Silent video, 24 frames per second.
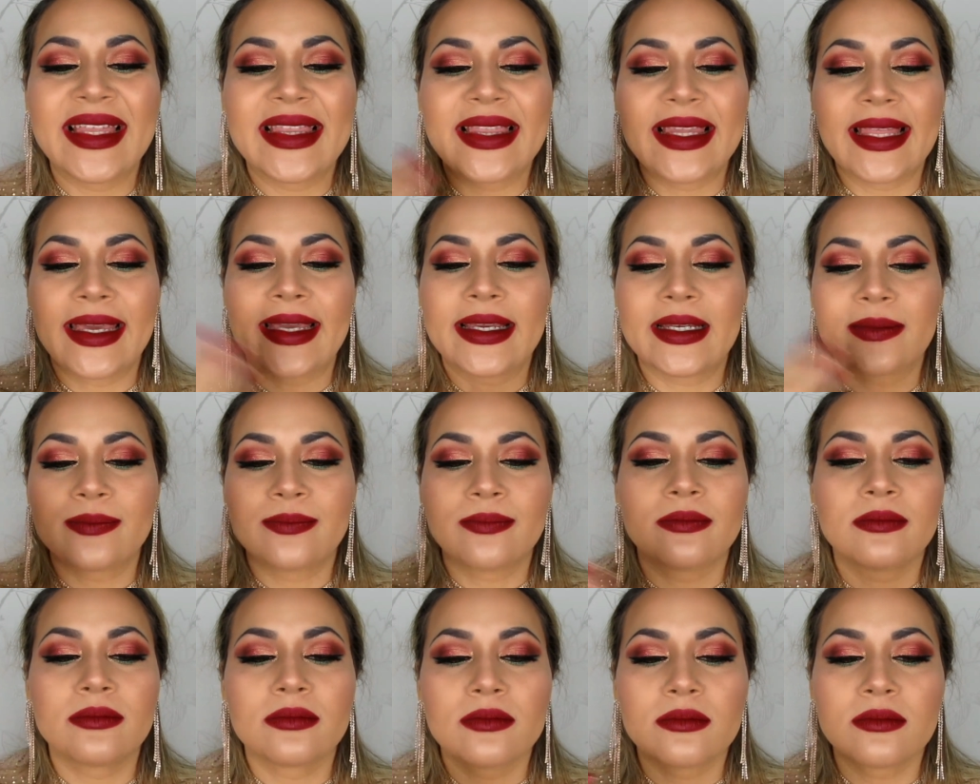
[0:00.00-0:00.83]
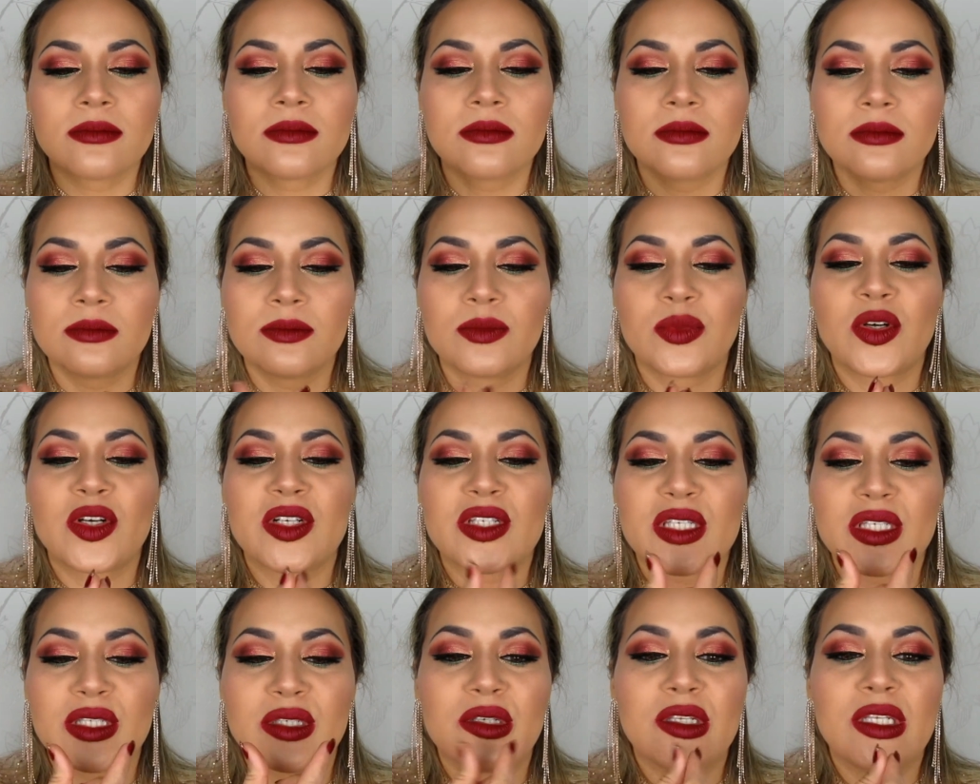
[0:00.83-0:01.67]
like
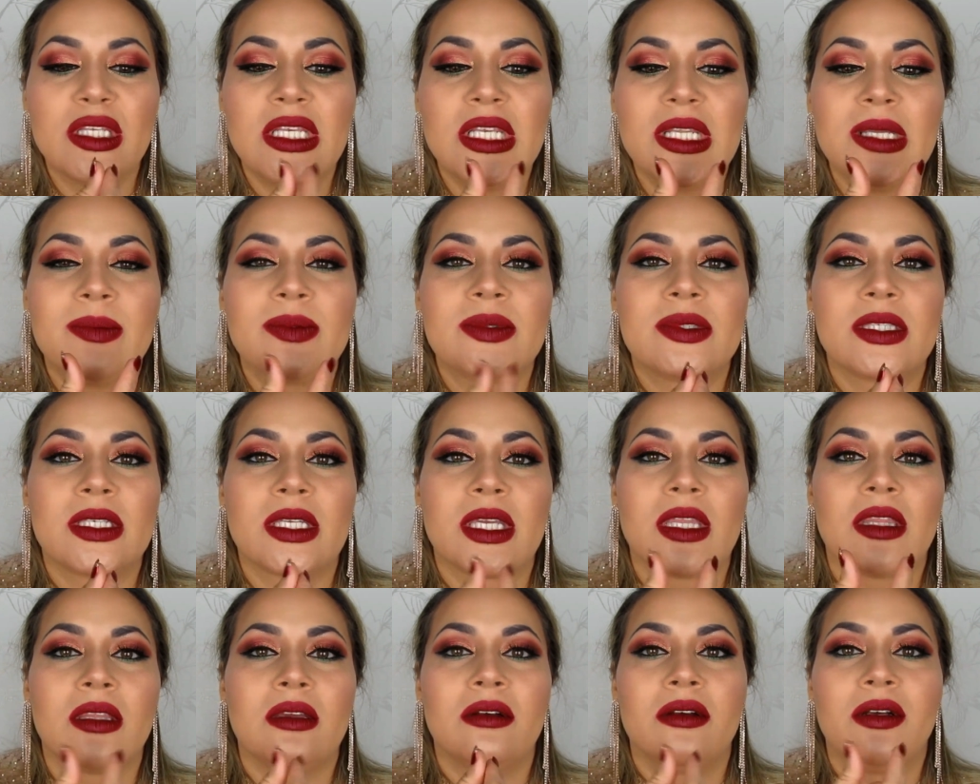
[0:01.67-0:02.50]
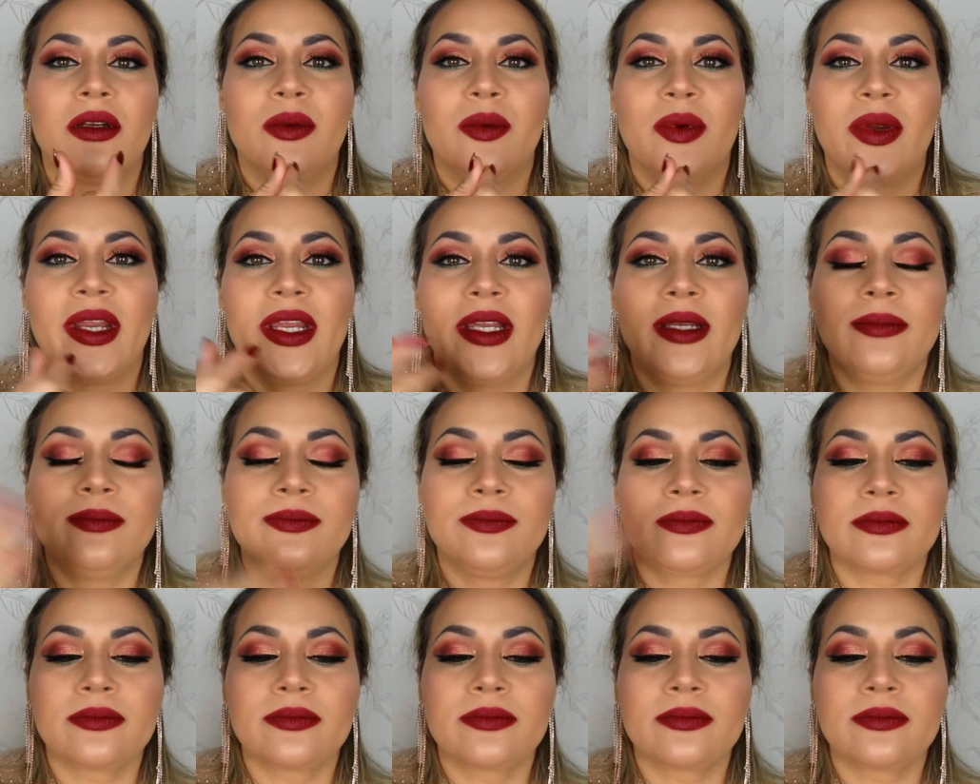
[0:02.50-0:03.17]
pressing your lips together in a way.